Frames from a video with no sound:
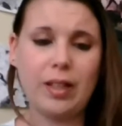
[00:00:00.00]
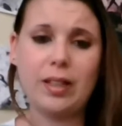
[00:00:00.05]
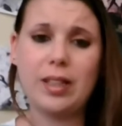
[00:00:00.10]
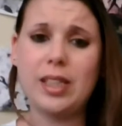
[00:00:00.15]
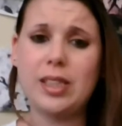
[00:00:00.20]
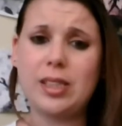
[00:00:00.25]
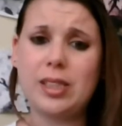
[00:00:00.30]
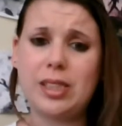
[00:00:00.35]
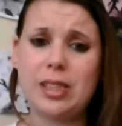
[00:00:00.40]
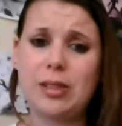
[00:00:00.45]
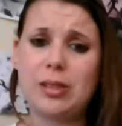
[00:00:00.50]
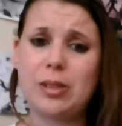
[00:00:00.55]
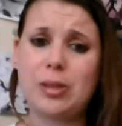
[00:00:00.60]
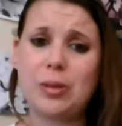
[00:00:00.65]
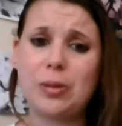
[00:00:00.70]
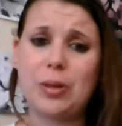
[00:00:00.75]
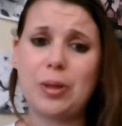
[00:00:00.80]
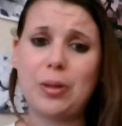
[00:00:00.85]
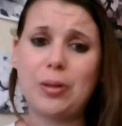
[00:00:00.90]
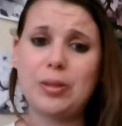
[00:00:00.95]
This is still
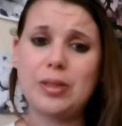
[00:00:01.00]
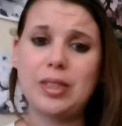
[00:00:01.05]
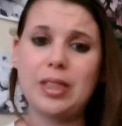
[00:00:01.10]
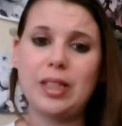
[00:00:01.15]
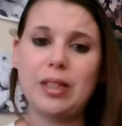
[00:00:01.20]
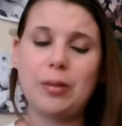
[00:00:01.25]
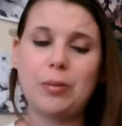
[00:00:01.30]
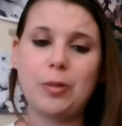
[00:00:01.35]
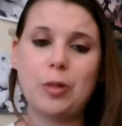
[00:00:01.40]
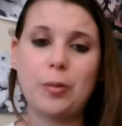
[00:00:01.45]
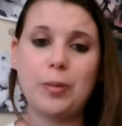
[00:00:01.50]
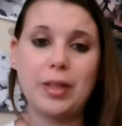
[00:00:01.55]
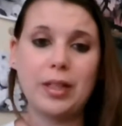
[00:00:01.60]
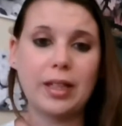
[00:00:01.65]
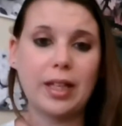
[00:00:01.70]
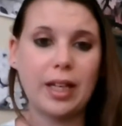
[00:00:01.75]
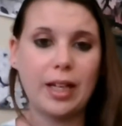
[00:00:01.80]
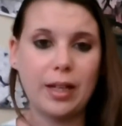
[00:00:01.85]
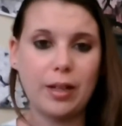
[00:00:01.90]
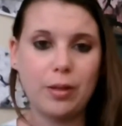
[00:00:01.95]
so cozy and warm in
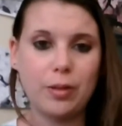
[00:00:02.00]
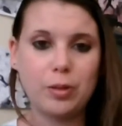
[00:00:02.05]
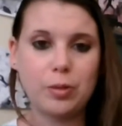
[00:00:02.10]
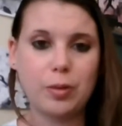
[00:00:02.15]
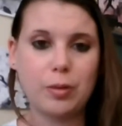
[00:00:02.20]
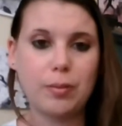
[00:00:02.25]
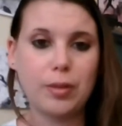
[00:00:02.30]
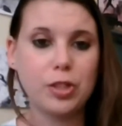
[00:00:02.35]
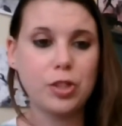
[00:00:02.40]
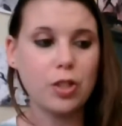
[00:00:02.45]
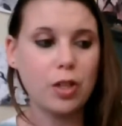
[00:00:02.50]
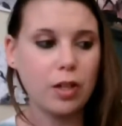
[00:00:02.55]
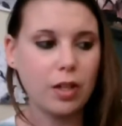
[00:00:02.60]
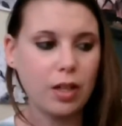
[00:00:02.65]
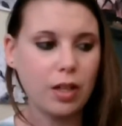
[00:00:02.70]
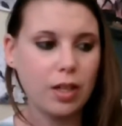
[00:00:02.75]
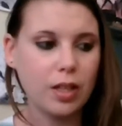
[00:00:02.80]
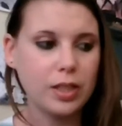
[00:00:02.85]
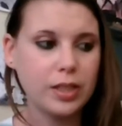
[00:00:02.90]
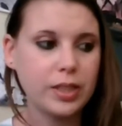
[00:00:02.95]
the house with my
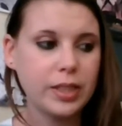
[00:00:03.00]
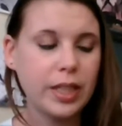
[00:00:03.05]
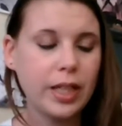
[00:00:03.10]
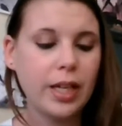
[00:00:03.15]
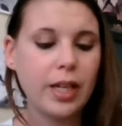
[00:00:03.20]
joggers.